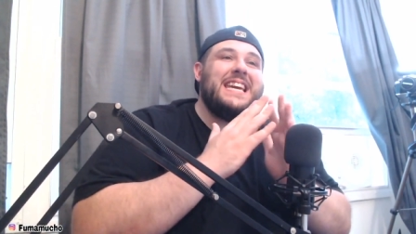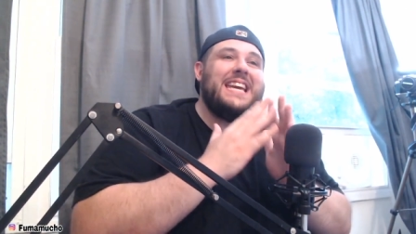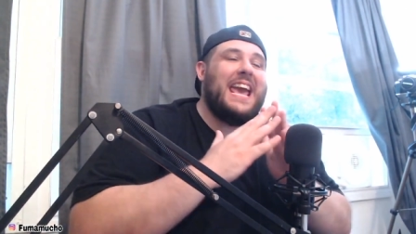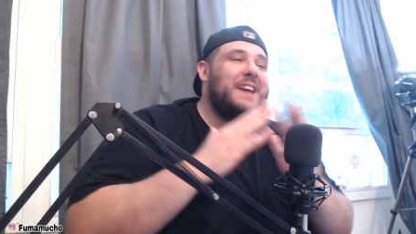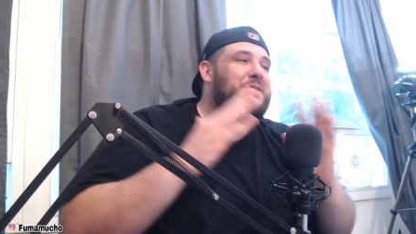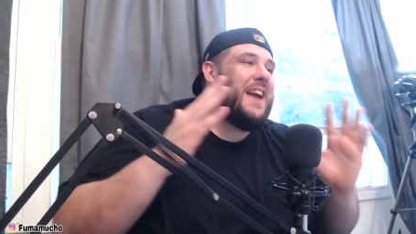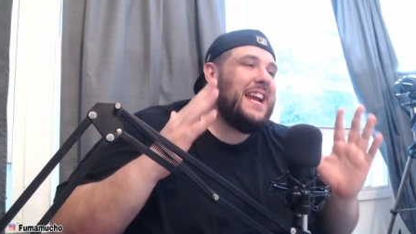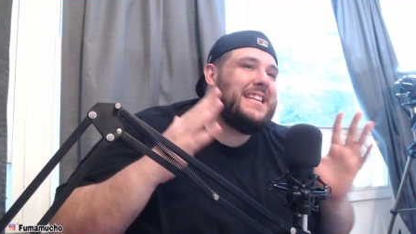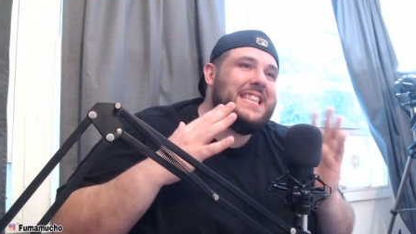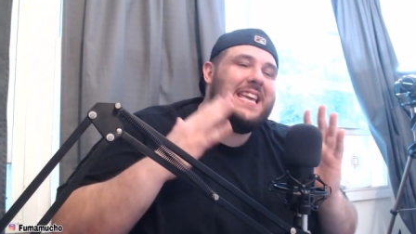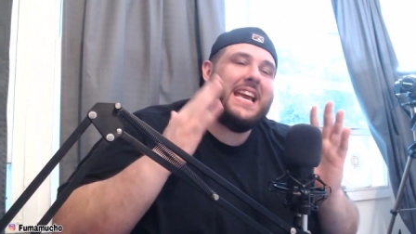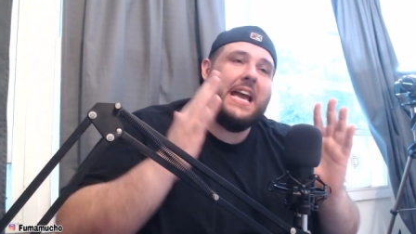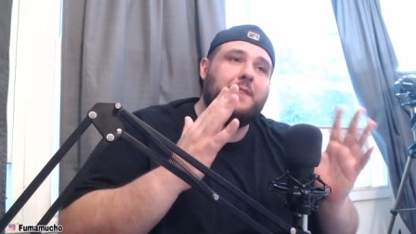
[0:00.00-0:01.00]
if
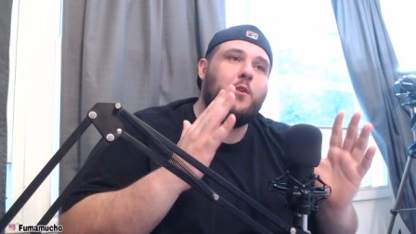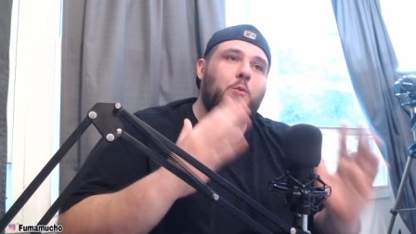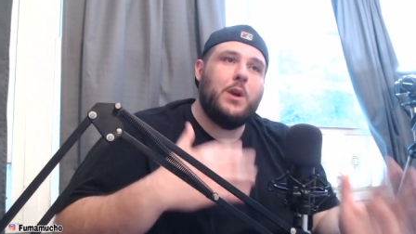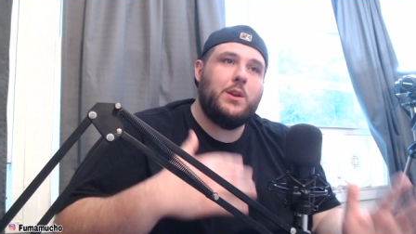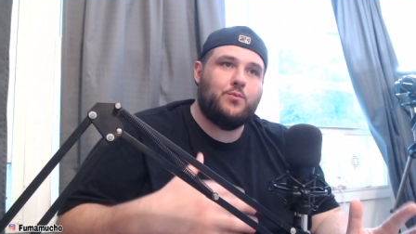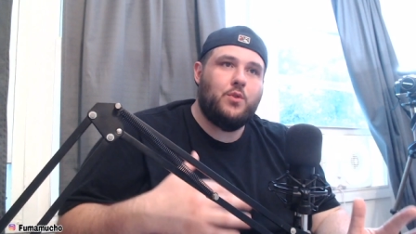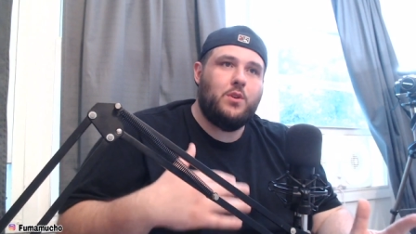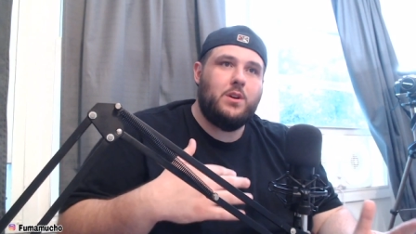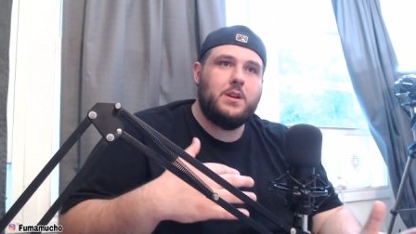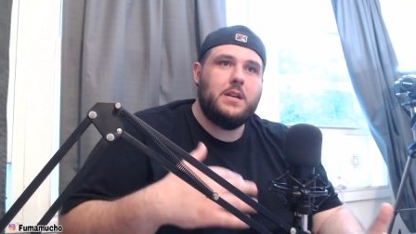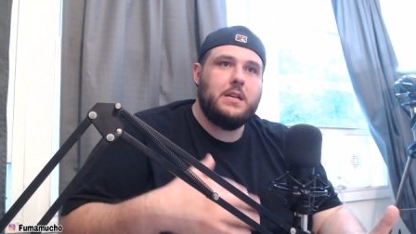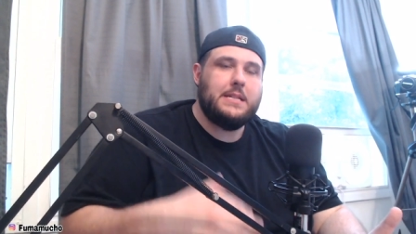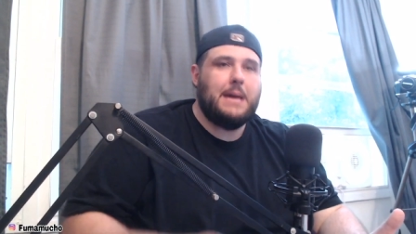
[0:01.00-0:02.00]
anything ever went wrong,
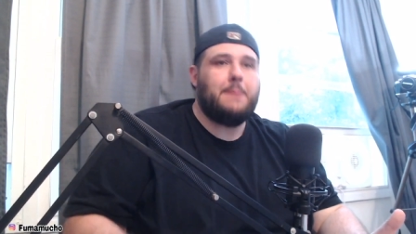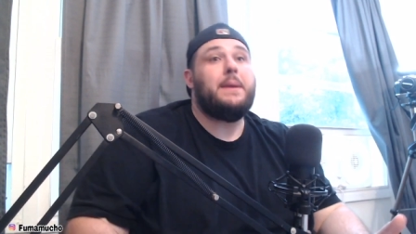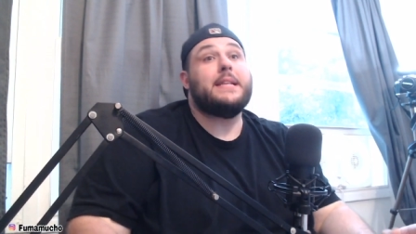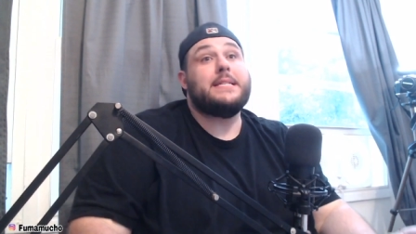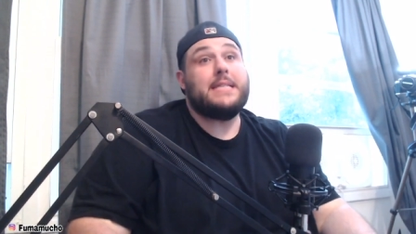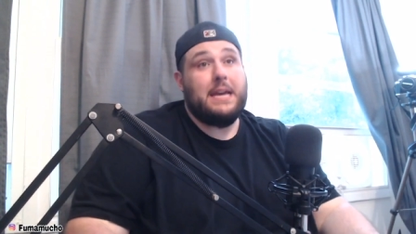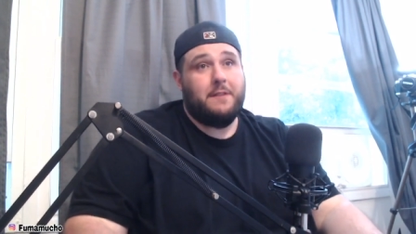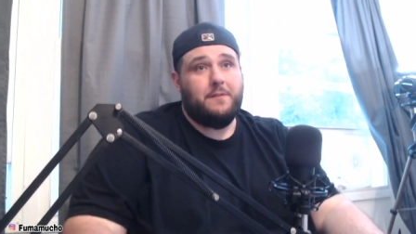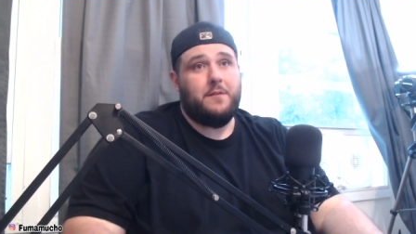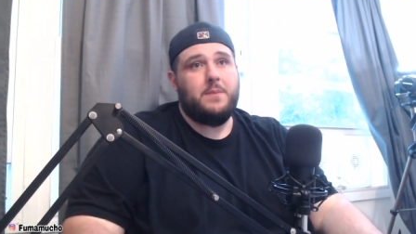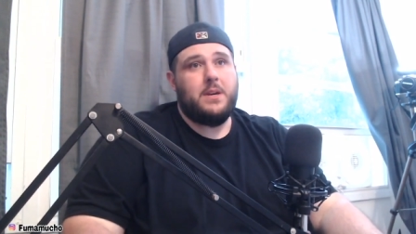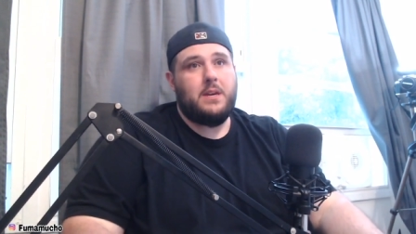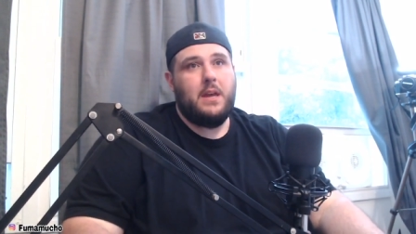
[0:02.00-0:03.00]
that man's there for
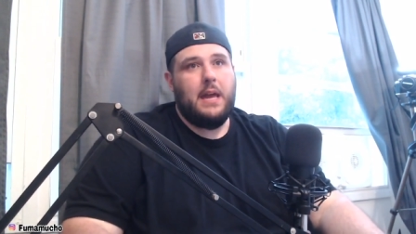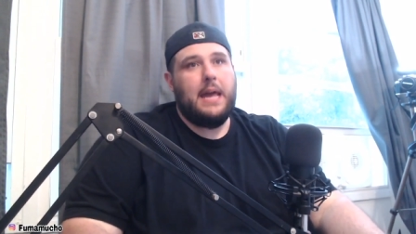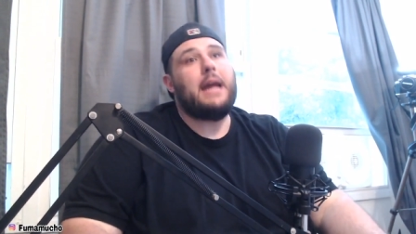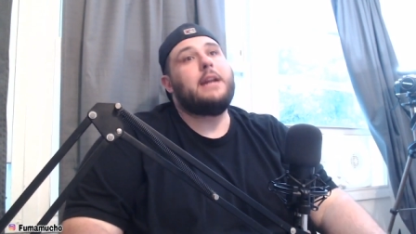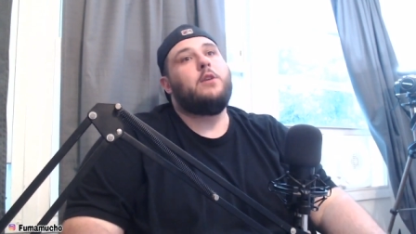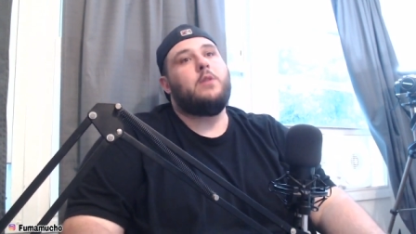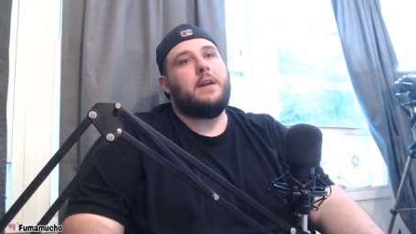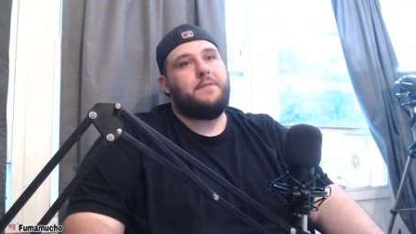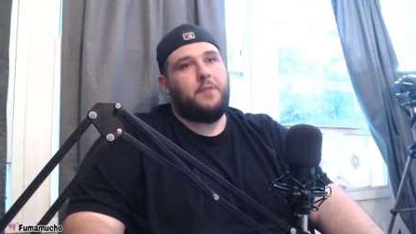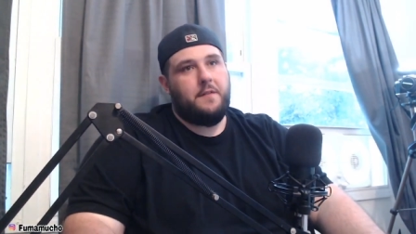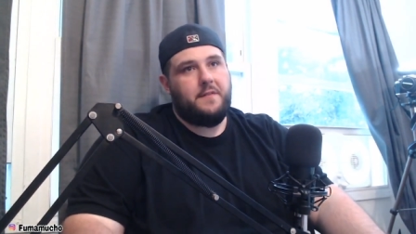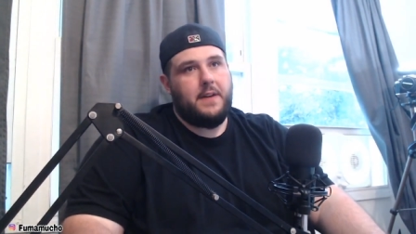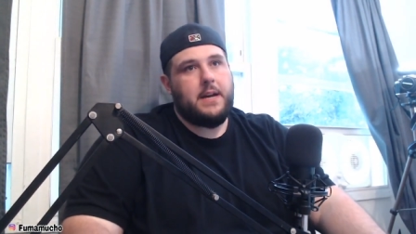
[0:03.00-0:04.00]
me, and I know that for a
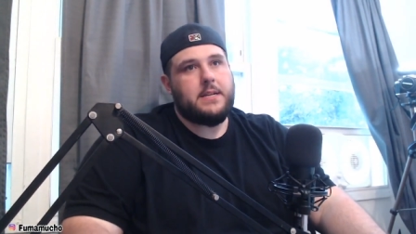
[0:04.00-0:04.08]
fact.